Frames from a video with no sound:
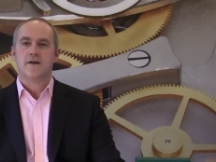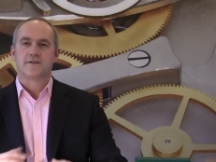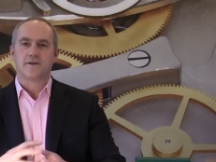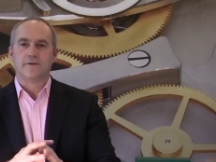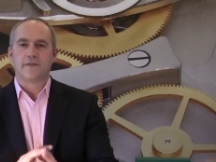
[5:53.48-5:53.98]

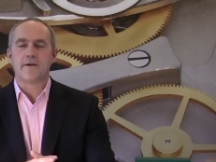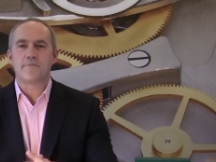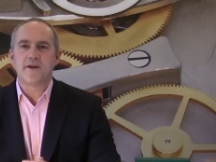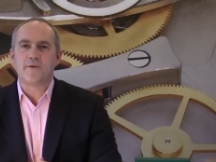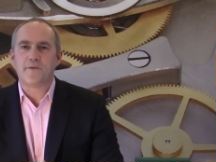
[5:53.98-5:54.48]
So that
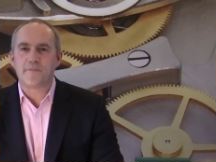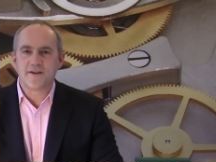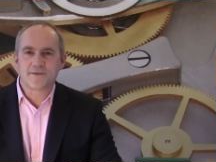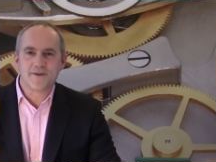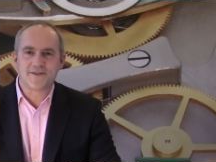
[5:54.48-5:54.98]
pretty well
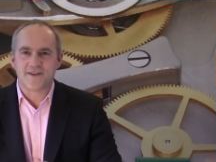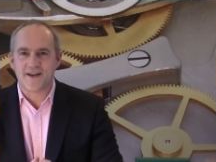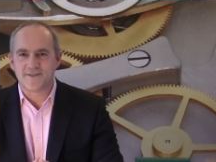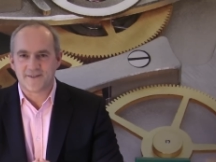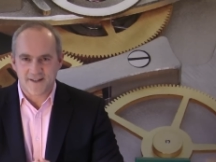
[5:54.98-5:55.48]
brings me to the
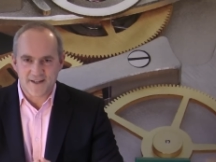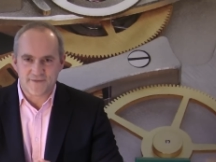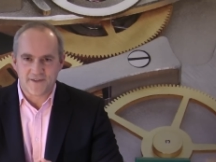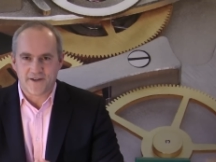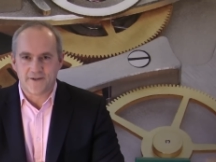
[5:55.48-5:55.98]
end of today's
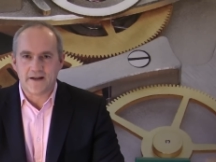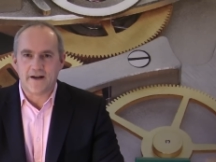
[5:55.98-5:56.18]
video.